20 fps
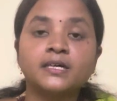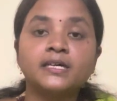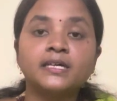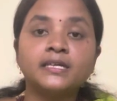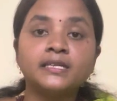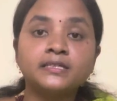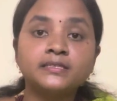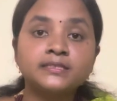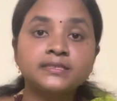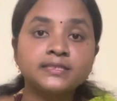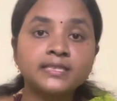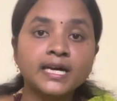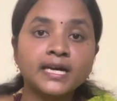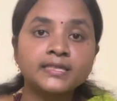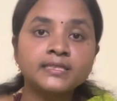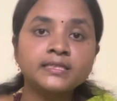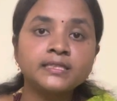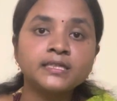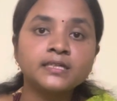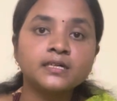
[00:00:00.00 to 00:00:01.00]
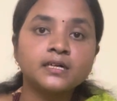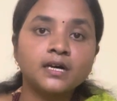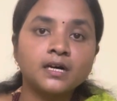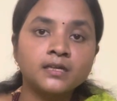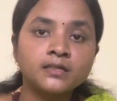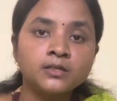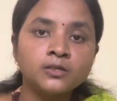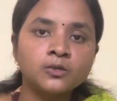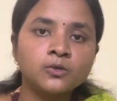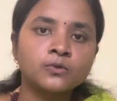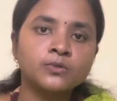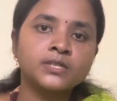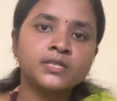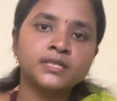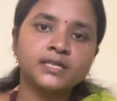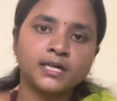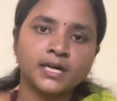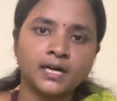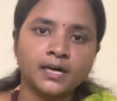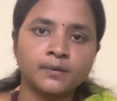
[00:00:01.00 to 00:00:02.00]
in a static
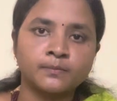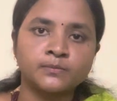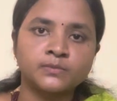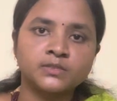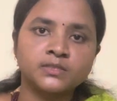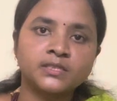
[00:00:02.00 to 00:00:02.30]
unloaded arm,